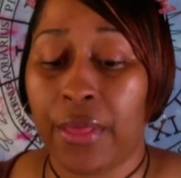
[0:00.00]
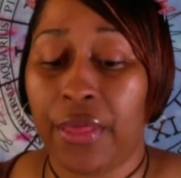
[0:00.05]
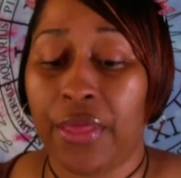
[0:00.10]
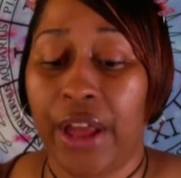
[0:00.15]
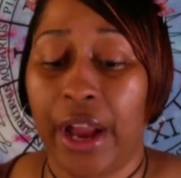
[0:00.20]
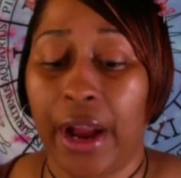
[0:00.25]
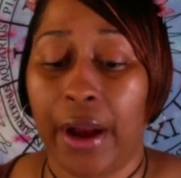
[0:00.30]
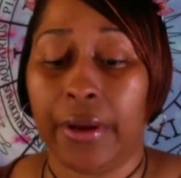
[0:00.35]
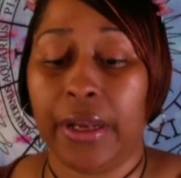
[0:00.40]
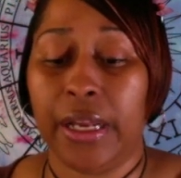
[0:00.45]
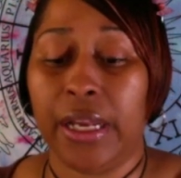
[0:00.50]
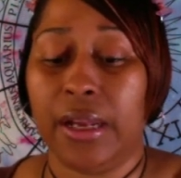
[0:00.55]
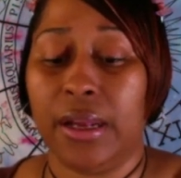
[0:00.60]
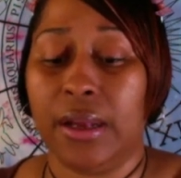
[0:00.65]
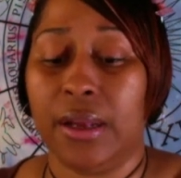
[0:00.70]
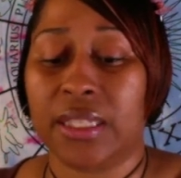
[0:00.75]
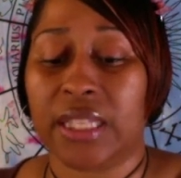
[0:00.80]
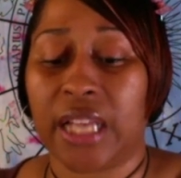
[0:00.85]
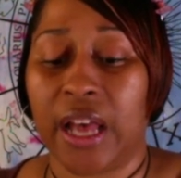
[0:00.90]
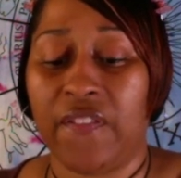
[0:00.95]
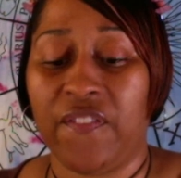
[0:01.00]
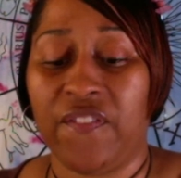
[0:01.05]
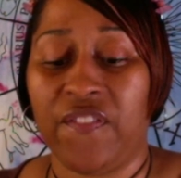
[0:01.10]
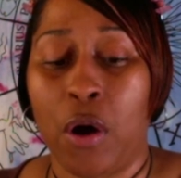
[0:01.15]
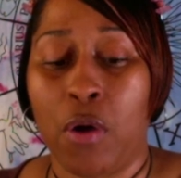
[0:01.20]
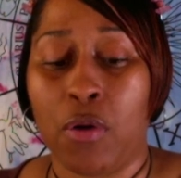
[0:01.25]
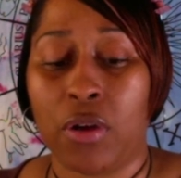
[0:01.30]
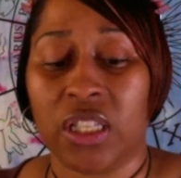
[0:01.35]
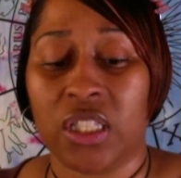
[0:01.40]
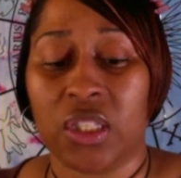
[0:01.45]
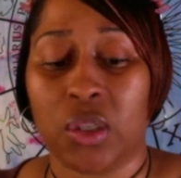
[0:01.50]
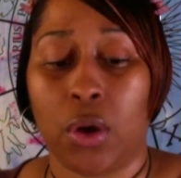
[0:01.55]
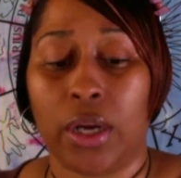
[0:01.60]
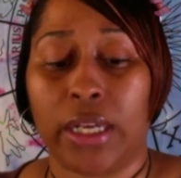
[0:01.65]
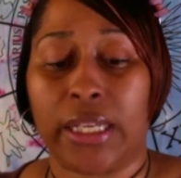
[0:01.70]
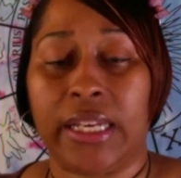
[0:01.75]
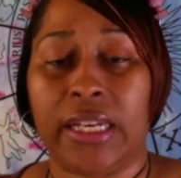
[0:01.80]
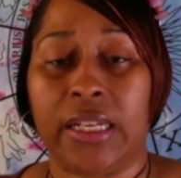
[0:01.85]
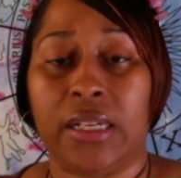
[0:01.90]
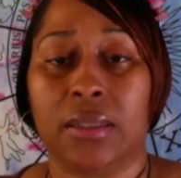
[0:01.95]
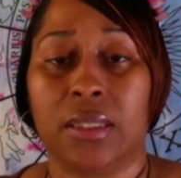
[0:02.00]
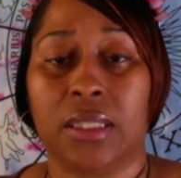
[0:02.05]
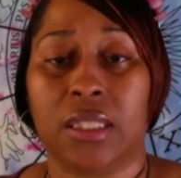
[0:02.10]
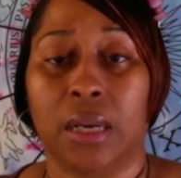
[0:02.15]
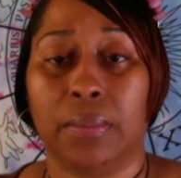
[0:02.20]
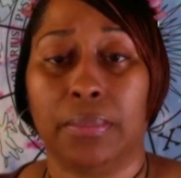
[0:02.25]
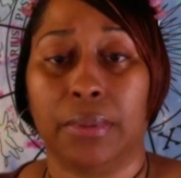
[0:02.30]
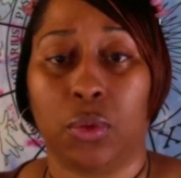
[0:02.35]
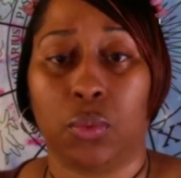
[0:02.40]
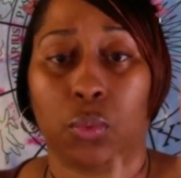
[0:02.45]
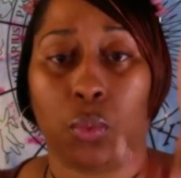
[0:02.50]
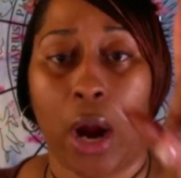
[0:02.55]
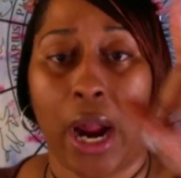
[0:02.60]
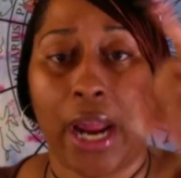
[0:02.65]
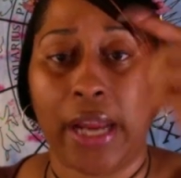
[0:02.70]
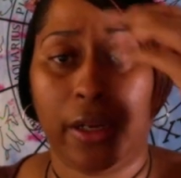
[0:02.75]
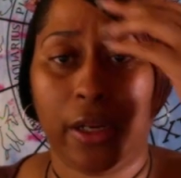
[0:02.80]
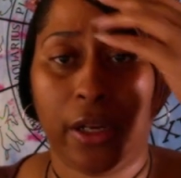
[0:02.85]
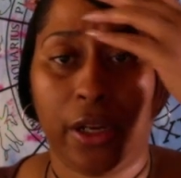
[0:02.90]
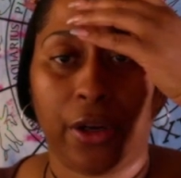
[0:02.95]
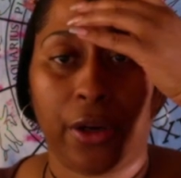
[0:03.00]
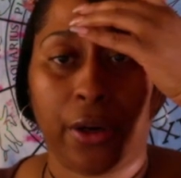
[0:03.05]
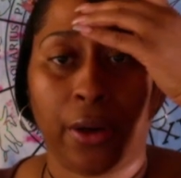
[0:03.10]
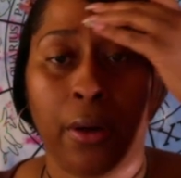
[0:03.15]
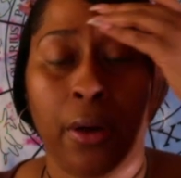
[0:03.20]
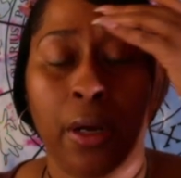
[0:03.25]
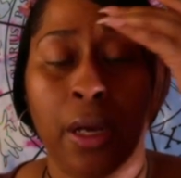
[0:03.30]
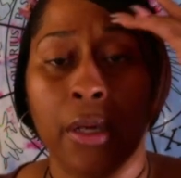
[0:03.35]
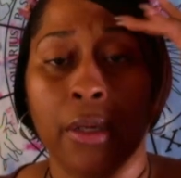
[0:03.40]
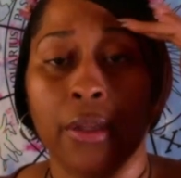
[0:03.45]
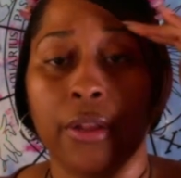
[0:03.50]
There is a focus on getting something right here.